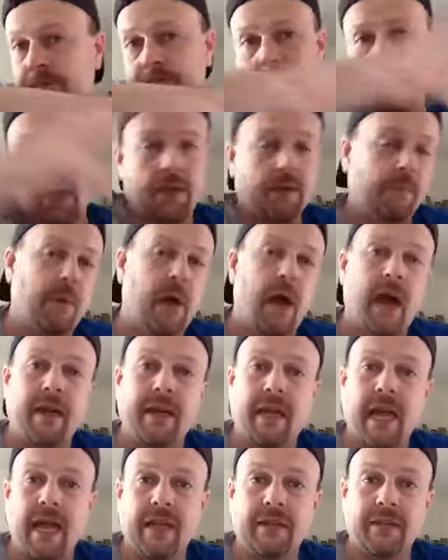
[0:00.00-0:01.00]
other
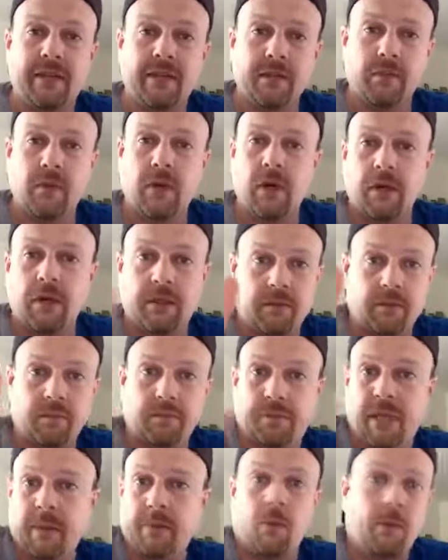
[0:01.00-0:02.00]
podcasts where
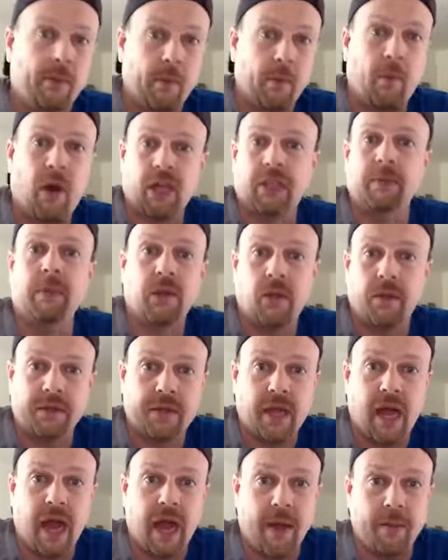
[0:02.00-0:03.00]
people will be watching me all the
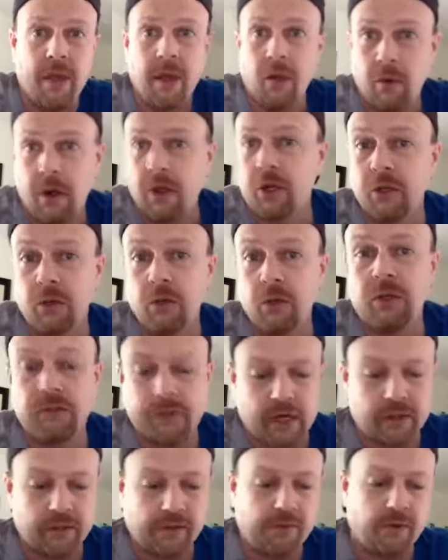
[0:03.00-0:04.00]
time, where I could do this
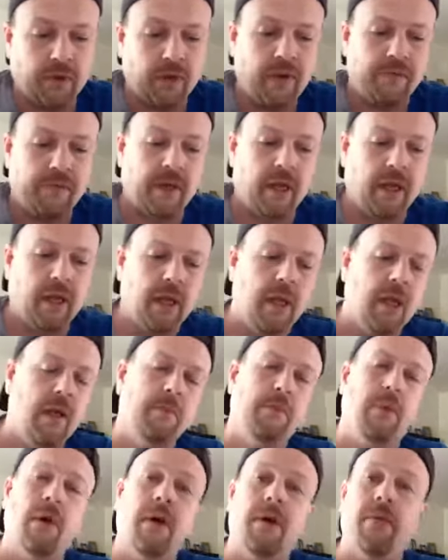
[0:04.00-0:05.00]
actually for a living.
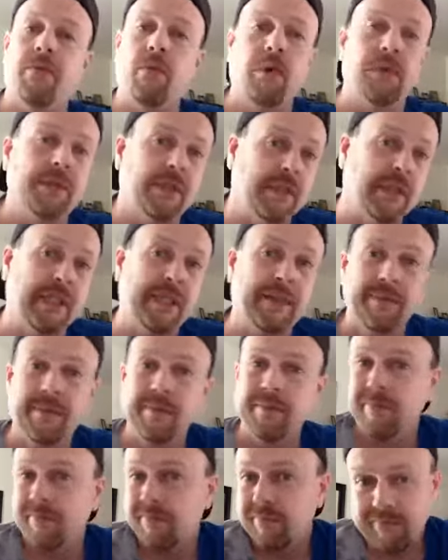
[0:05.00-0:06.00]
But unfortunately,
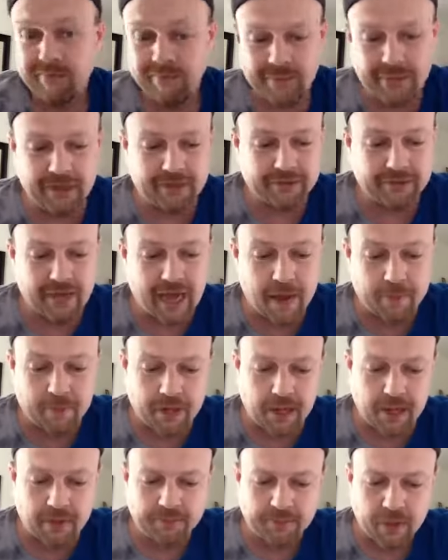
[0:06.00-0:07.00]
that doesn't happen
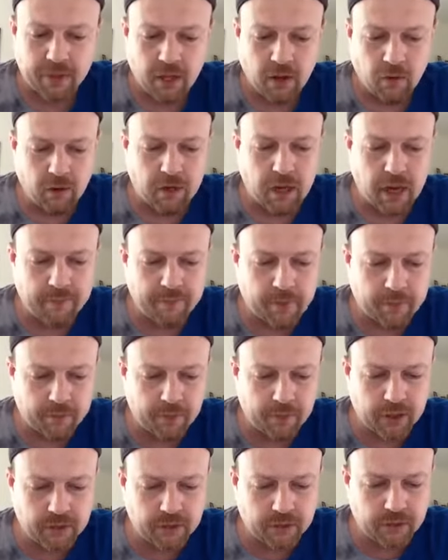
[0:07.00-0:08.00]
yet. What kind of
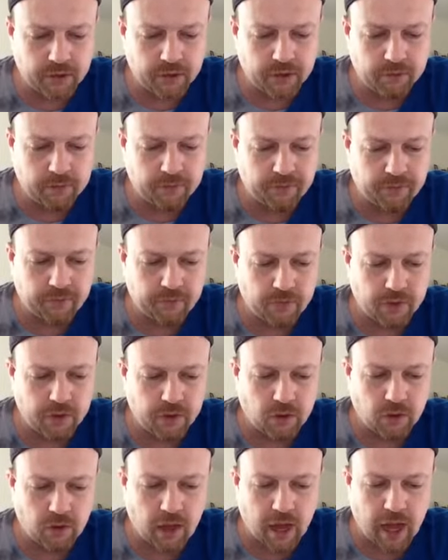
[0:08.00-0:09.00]
preparation do you do before you
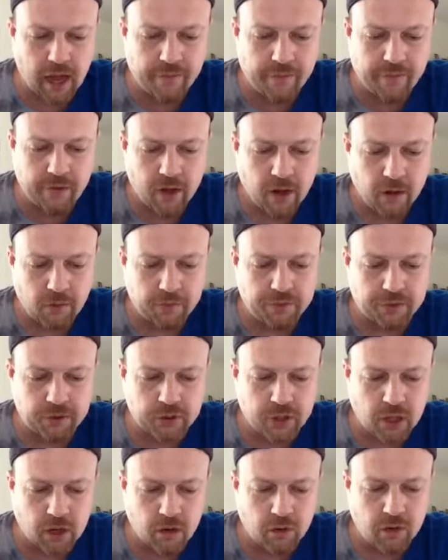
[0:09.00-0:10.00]
go live with your
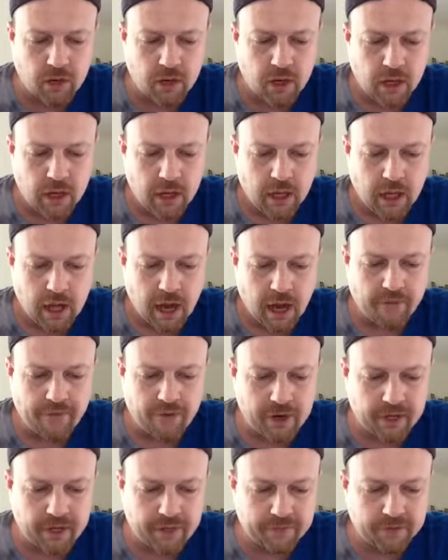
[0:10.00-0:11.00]
show? I
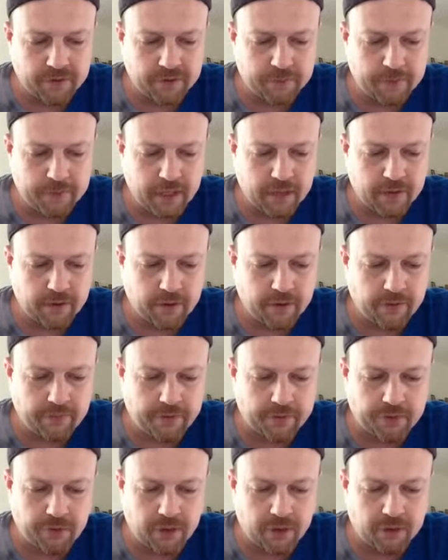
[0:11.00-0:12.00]
find it difficult to speak
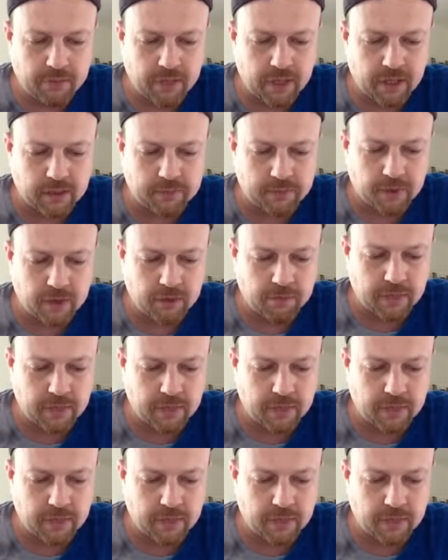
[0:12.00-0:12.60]
for 30 minutes, but you